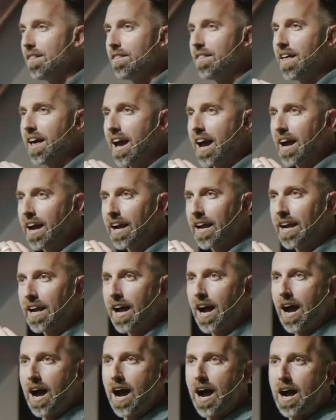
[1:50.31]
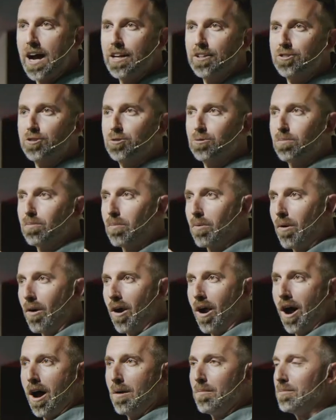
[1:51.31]
so we, we, really met a lot of people
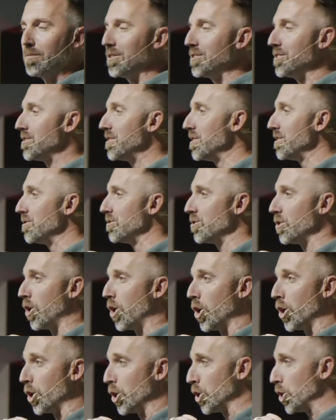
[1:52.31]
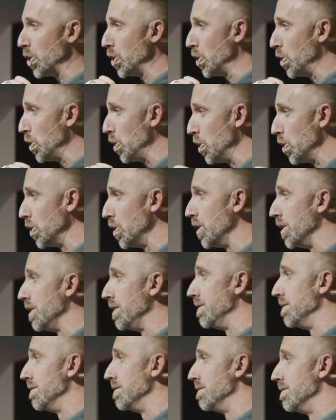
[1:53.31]
on that first day and really enjoyed the service
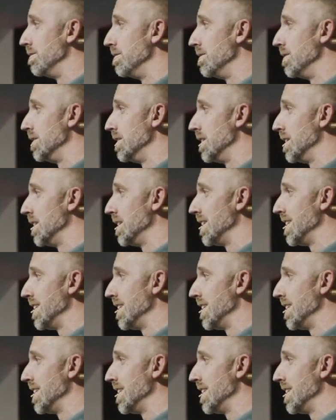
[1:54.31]
and we really felt welcome.